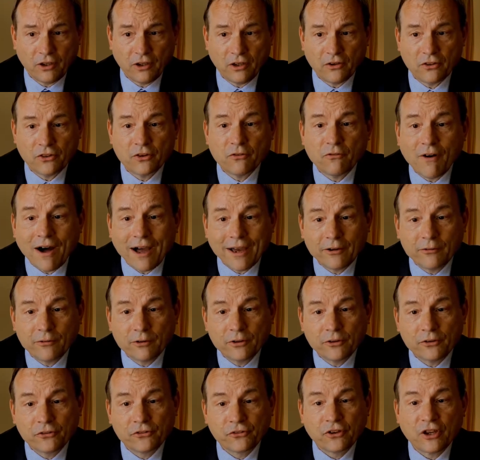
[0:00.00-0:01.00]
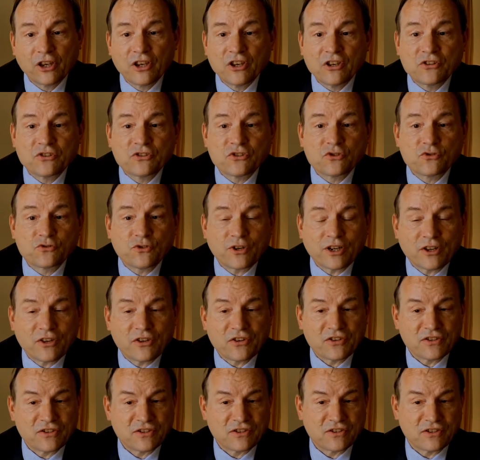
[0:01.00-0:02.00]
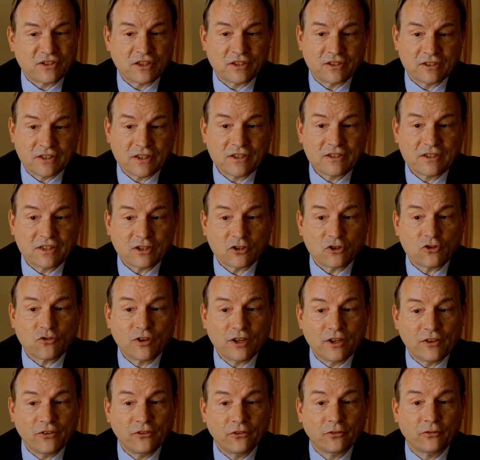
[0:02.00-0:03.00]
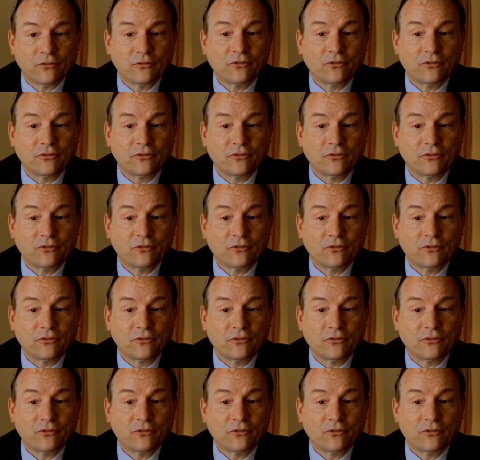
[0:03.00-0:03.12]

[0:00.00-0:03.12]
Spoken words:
The virus strengthens existing trends of